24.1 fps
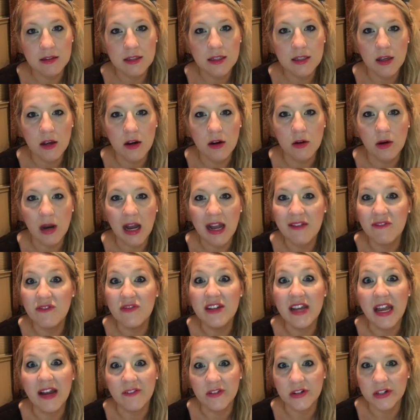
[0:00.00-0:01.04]
So I've
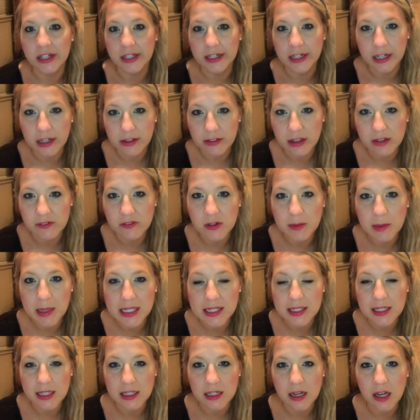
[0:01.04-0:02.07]
never done anything for my
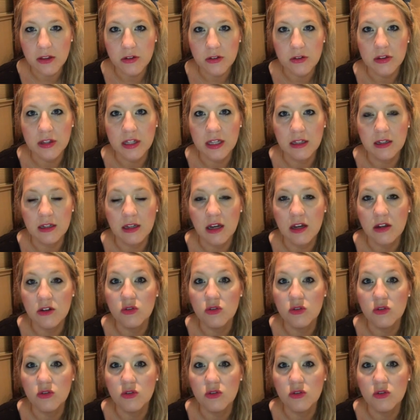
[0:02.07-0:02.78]
skin other than